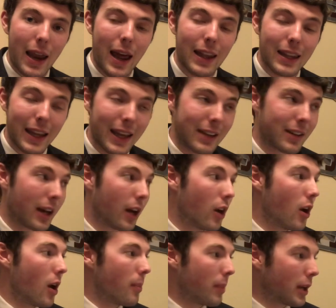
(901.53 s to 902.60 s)
Atlanta.
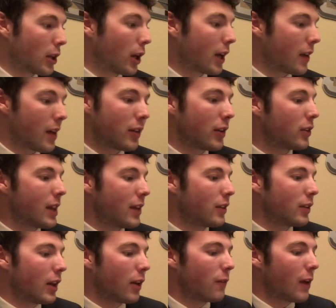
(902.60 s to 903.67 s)
But you look at this. This, this
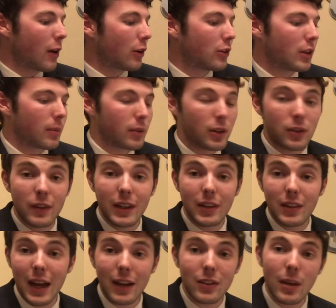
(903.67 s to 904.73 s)
is a very simple. This is the
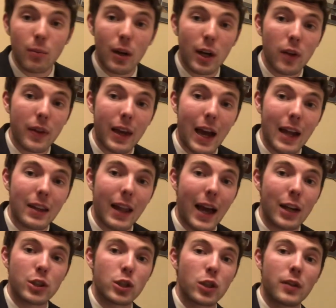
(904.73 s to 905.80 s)
exact same record they had
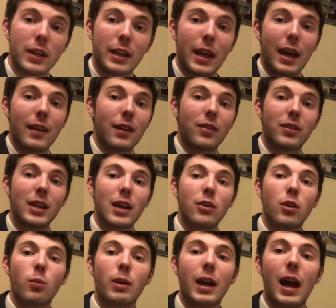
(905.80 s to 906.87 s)
last year. In the in the
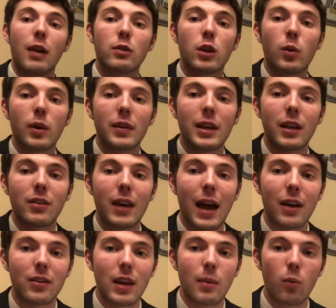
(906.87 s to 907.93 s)
season, we have going the
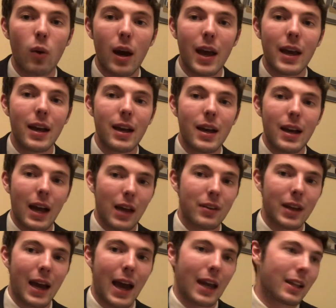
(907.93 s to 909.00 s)
exact same way as
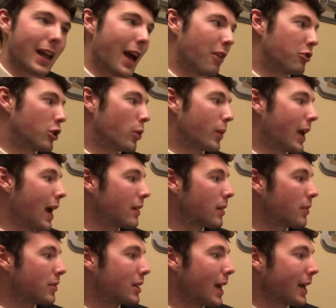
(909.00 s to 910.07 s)
they had last year. We have them
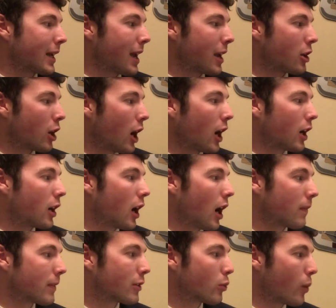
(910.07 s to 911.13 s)
snagging a
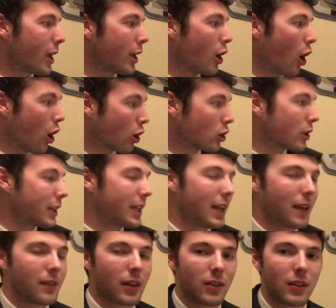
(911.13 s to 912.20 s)
non-conference win early
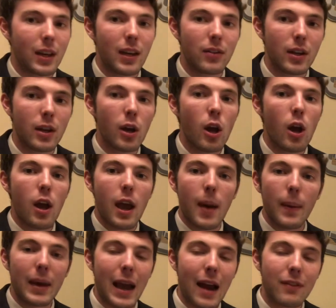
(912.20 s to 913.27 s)
in the season, and
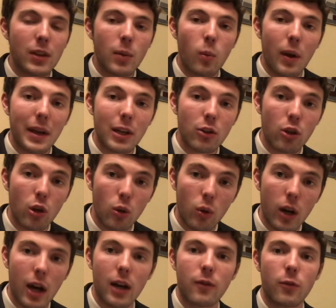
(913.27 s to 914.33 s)
we have them winning two
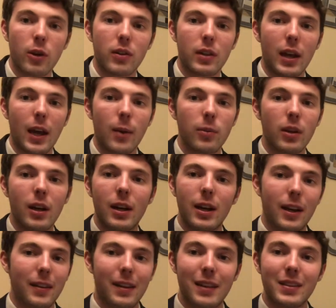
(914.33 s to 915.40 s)
conference games.
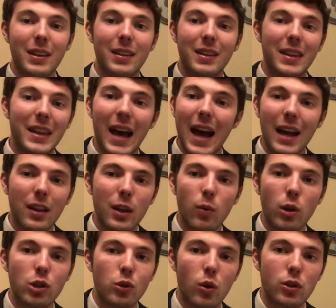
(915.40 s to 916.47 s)
It's exactly
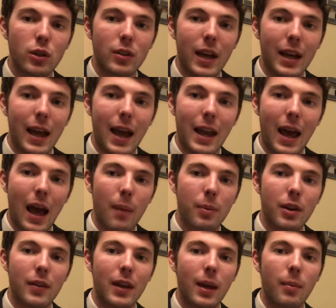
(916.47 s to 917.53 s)
what Georgia Tech had
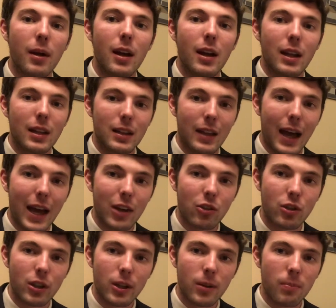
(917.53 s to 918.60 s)
happen to them
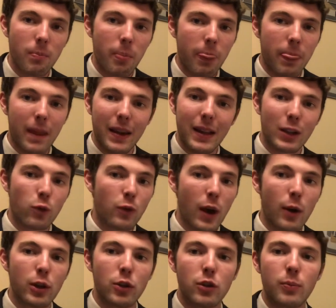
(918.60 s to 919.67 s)
last year. And that's
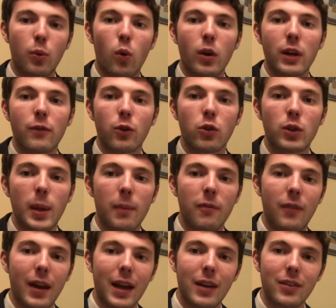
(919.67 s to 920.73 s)
very disappointing for some
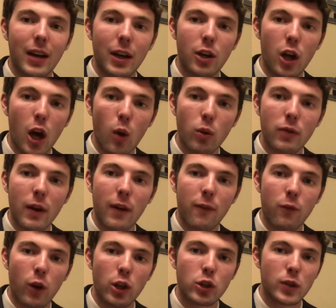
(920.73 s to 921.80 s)
fans, I know. It's very
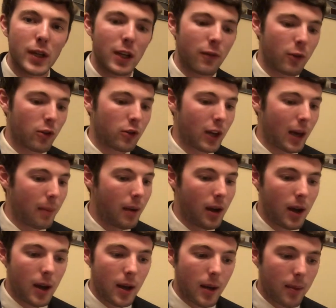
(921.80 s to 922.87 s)
frustrating for some
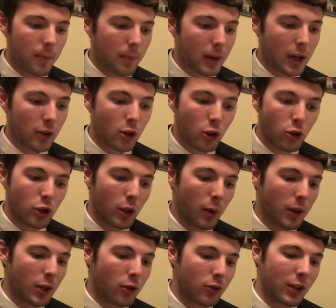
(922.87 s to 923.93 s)
because usually
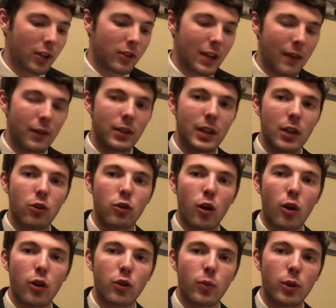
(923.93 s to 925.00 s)
when you see 17
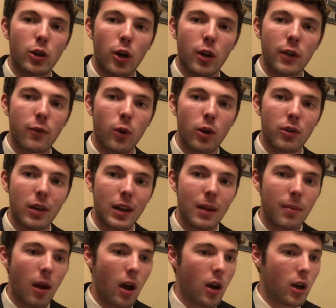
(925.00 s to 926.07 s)
starters returning for a
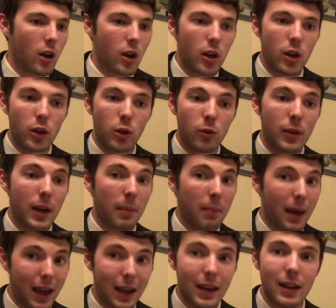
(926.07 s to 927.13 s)
team, you think,
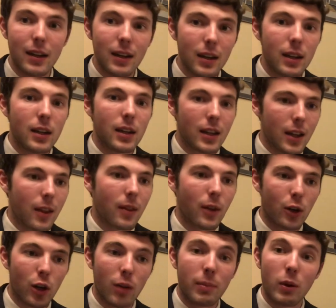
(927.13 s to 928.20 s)
man,
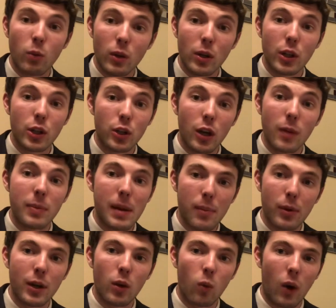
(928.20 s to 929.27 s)
they're going to be really good.
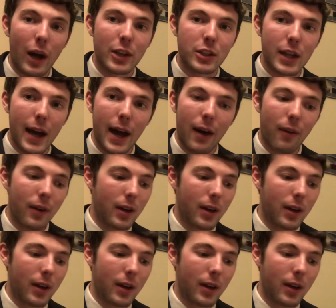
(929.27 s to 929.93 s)
People need to watch out.